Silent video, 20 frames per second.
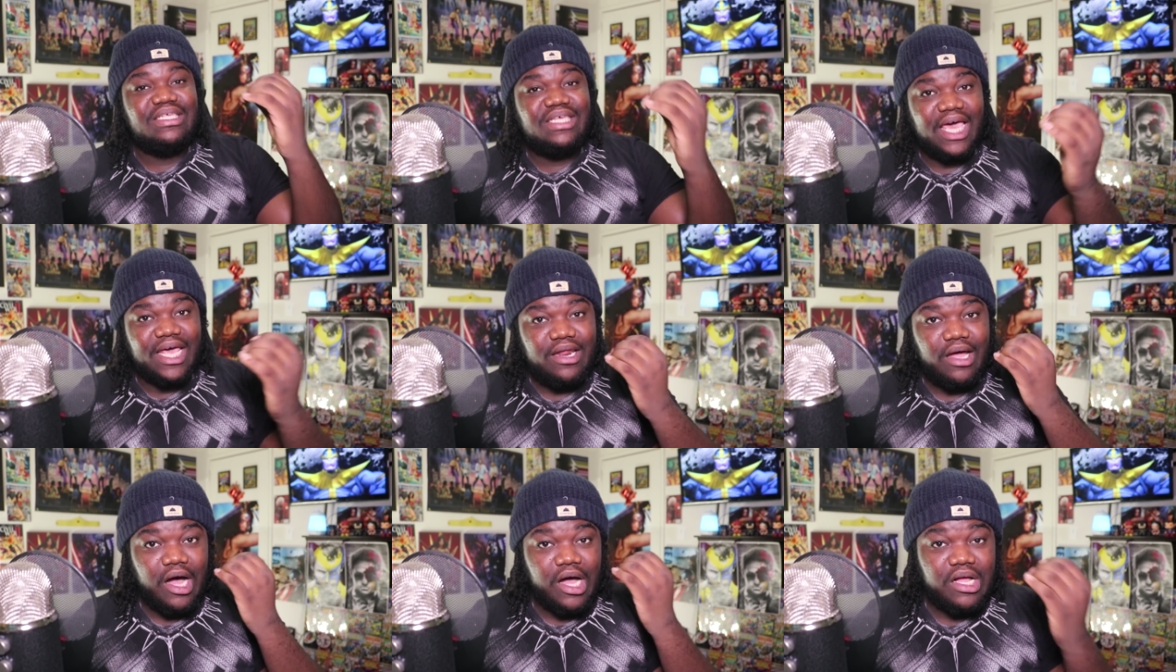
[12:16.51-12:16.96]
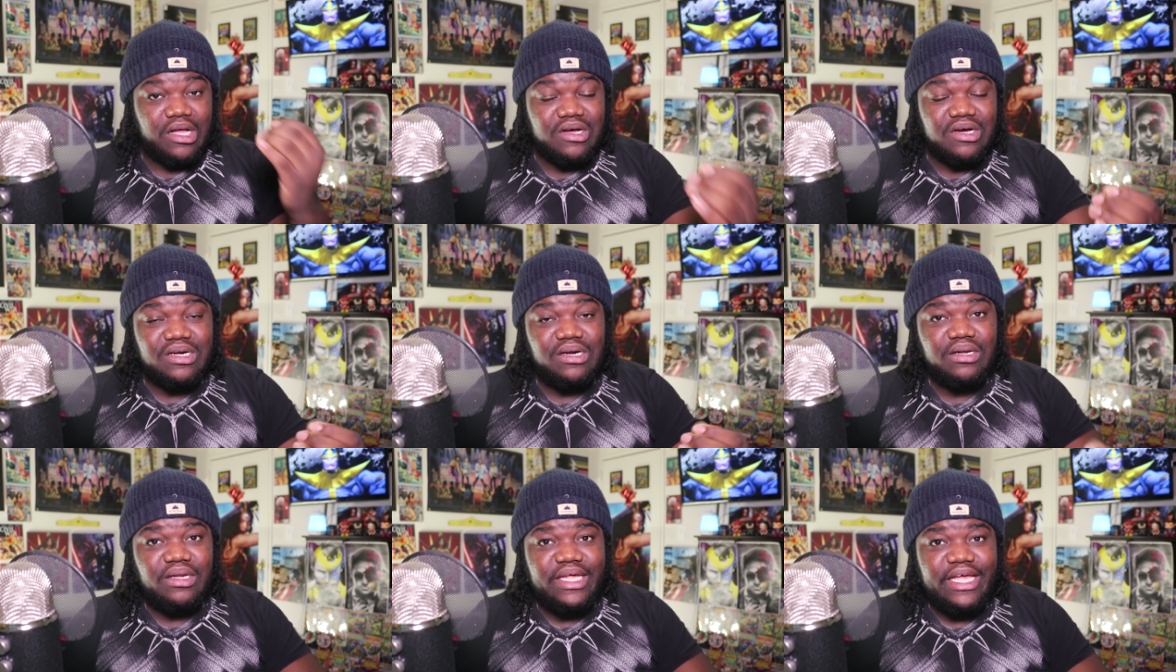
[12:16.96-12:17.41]
get a
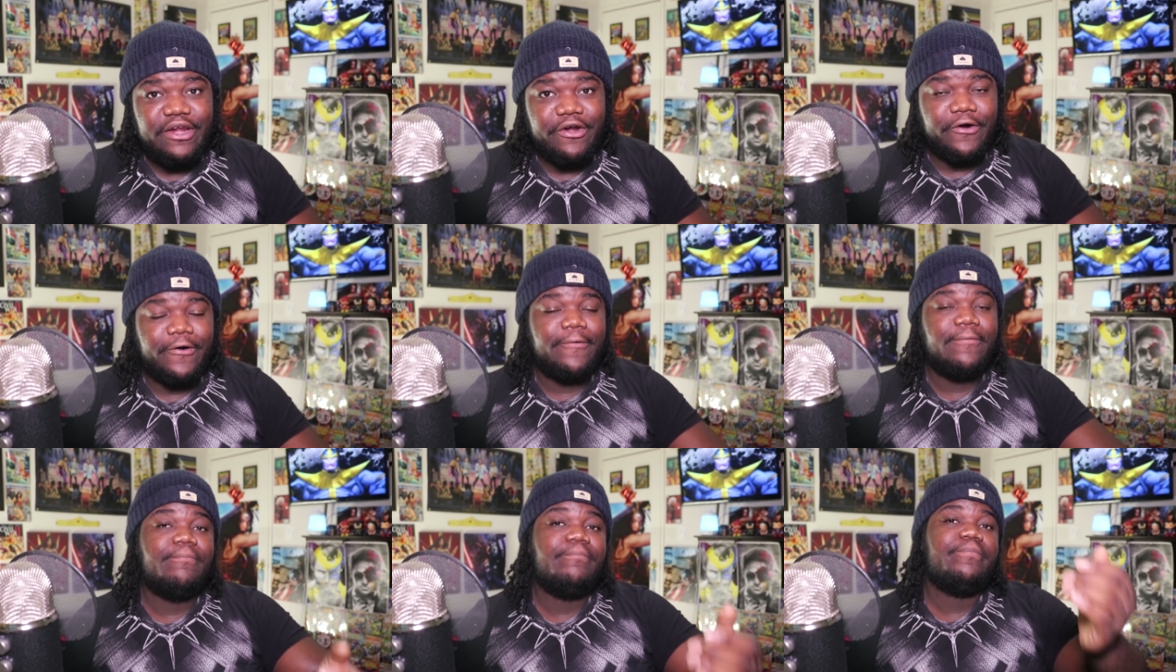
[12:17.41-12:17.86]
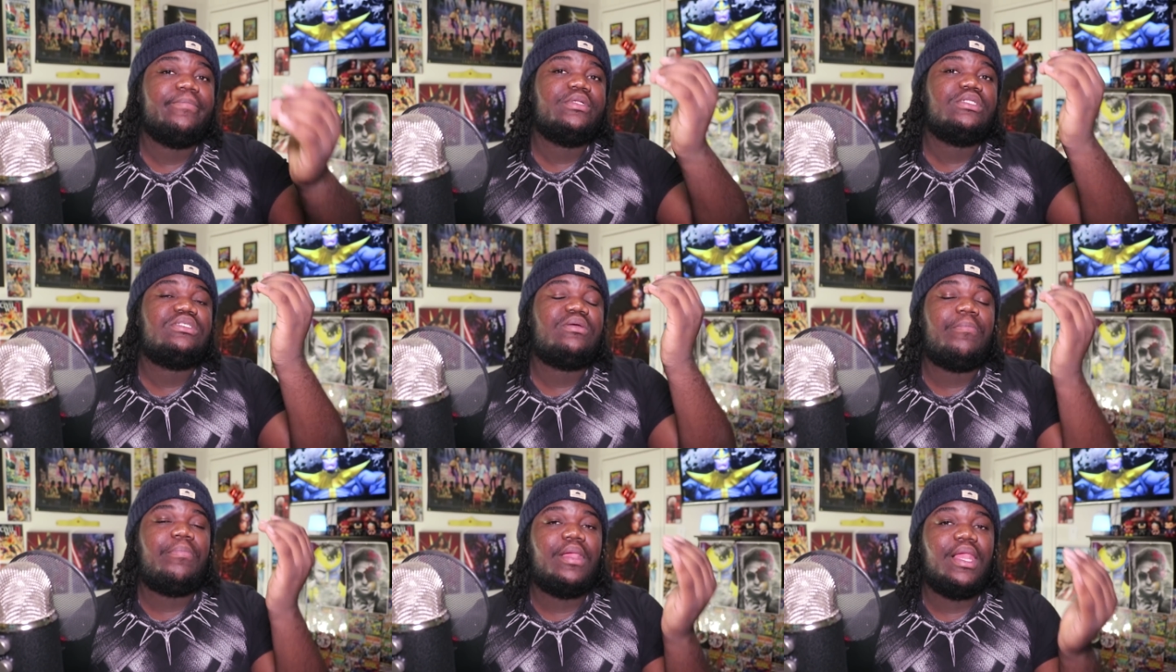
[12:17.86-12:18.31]
good leader
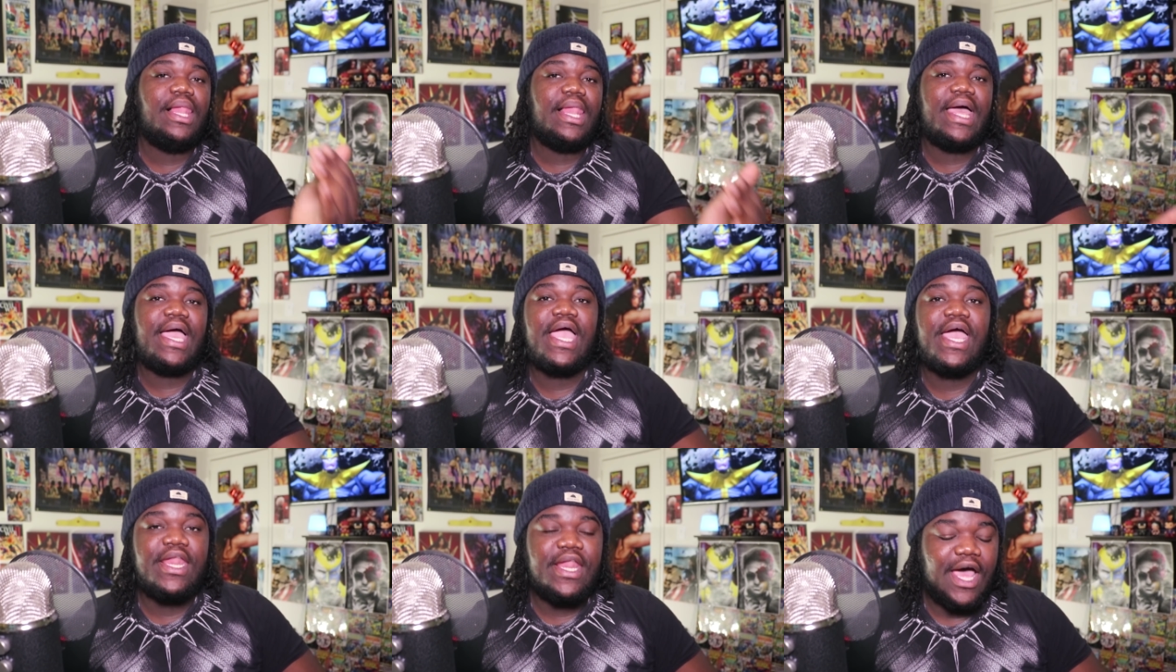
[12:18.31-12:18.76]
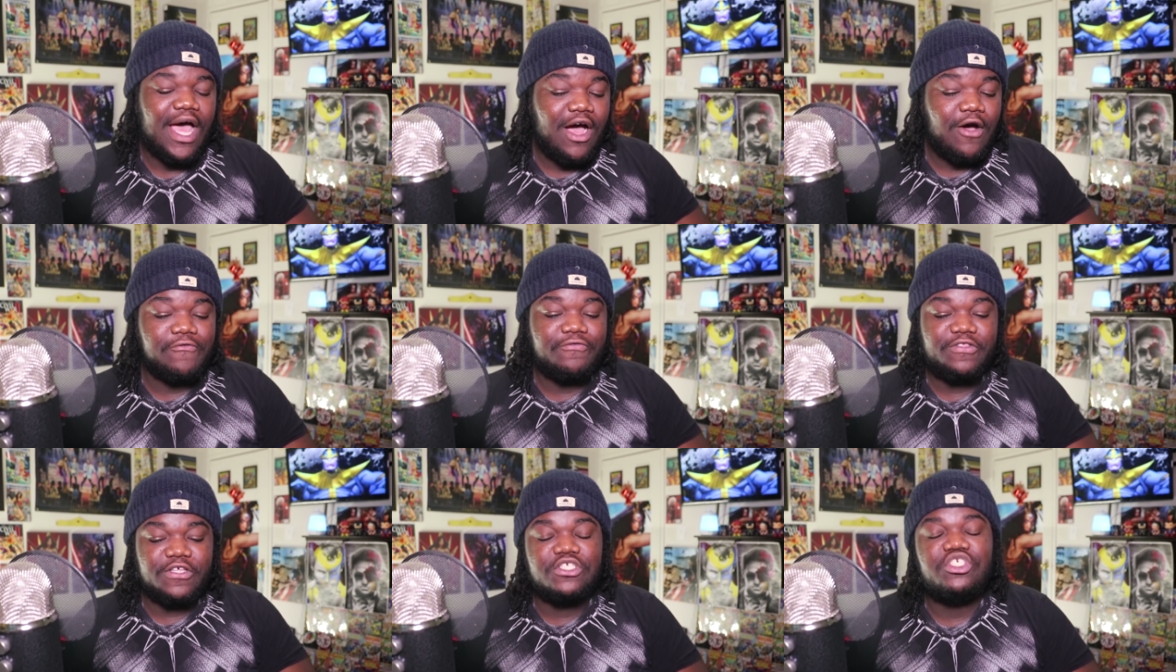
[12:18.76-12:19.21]
to plan
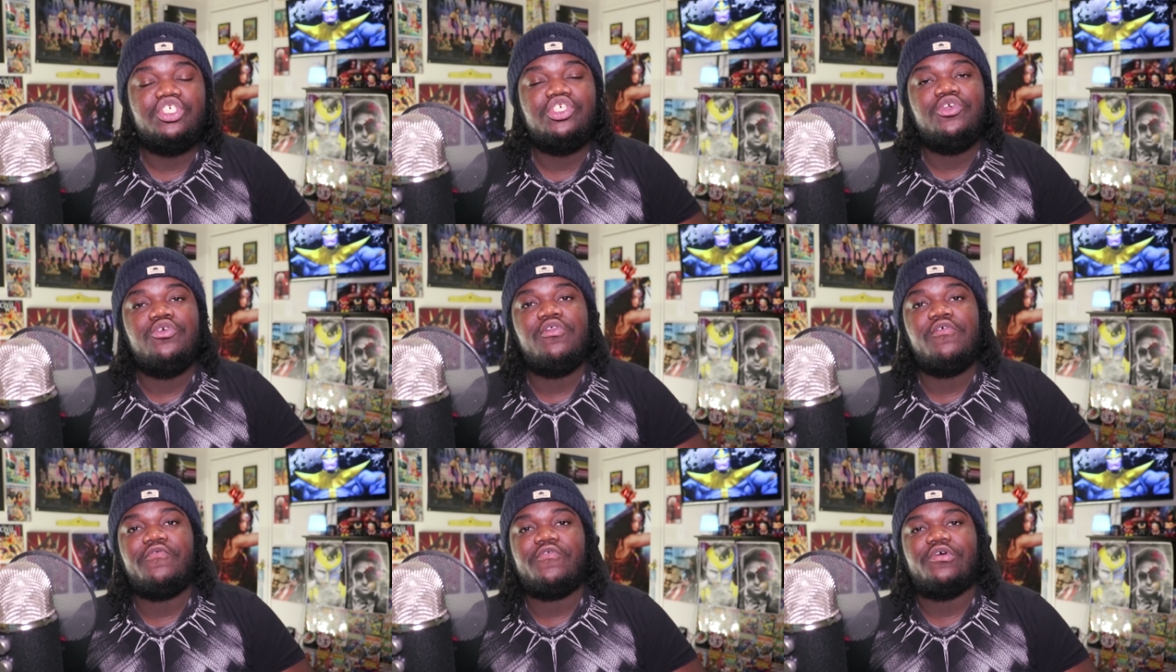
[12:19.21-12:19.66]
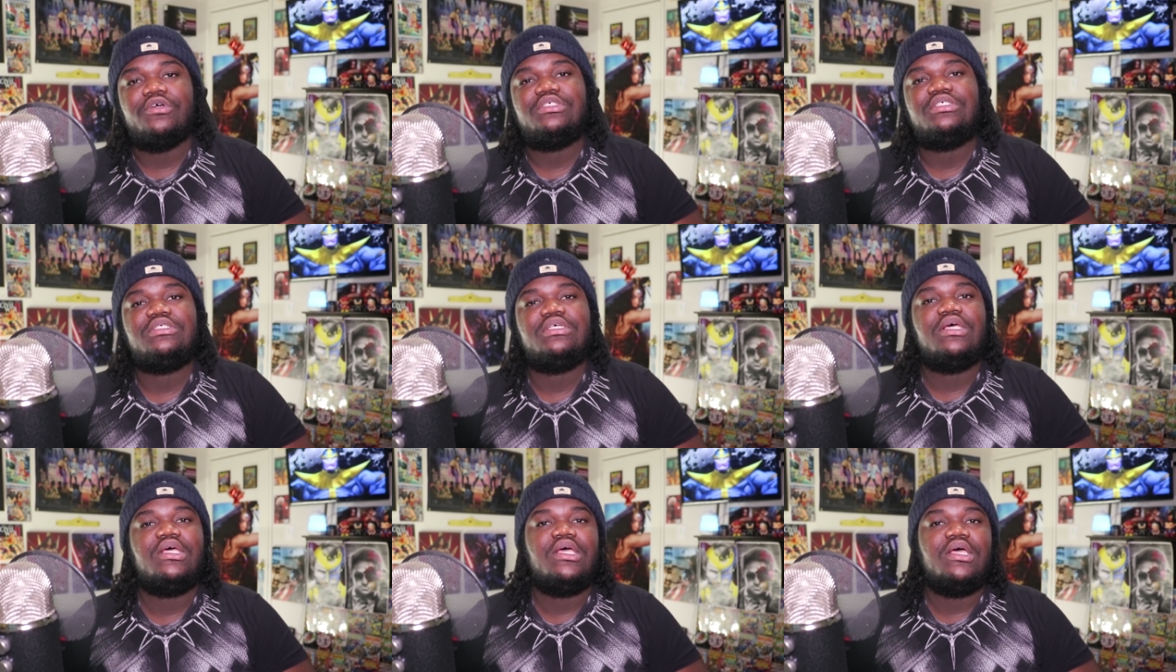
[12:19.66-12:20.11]
out this
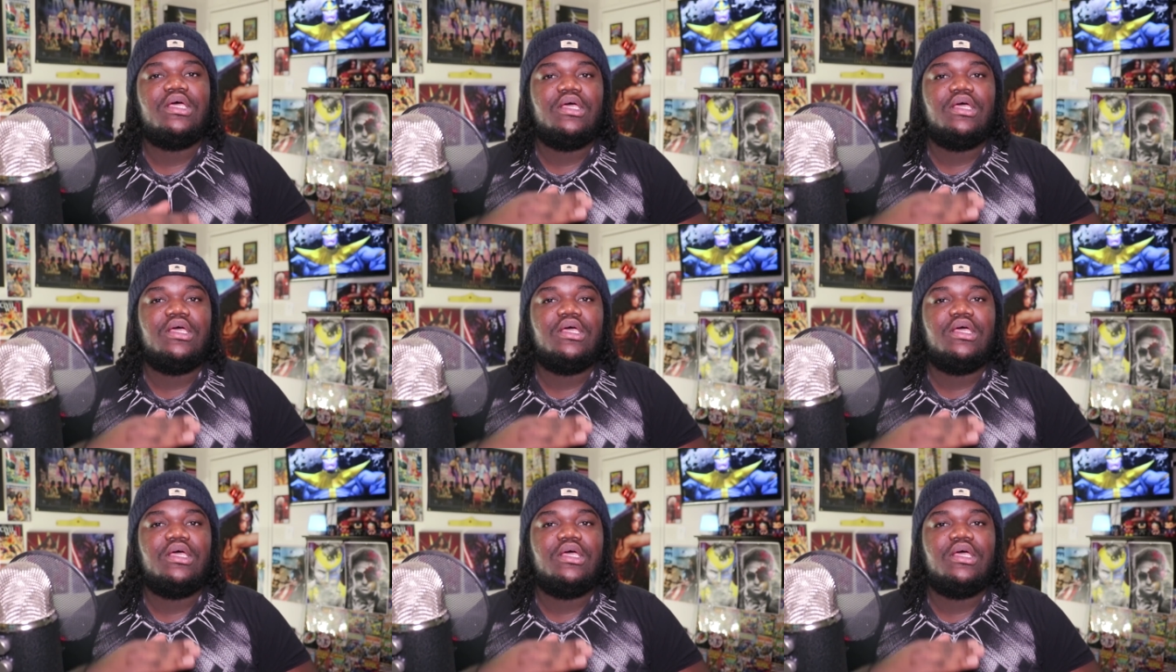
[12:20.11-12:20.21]
universe